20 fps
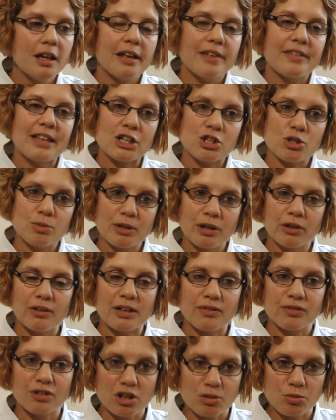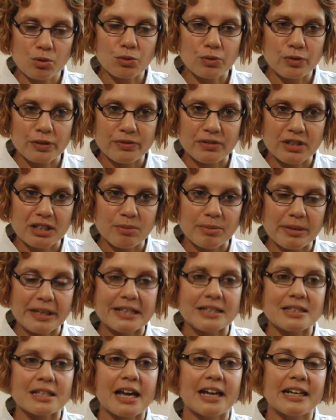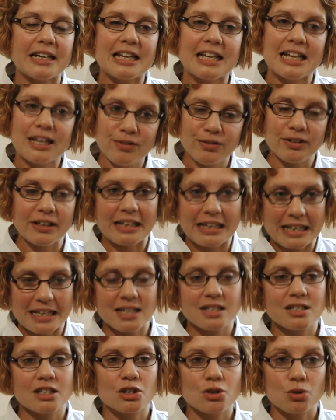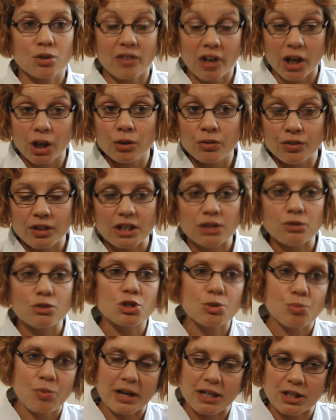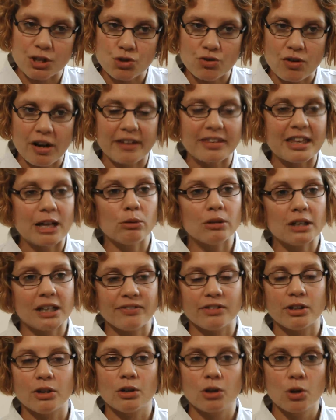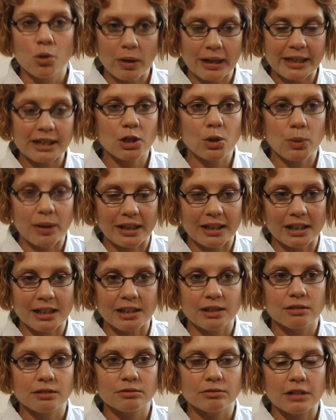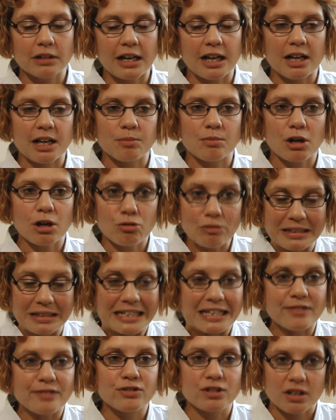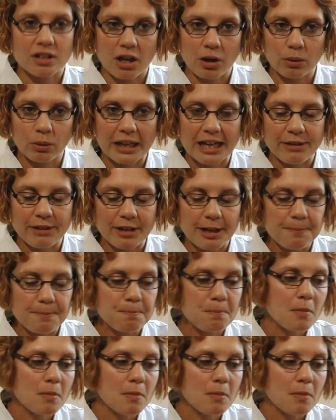That should be on there for no more than 15 minutes, and if it is a sort of overuse sprain strain, that will give you quite quickly a relief to the whole area.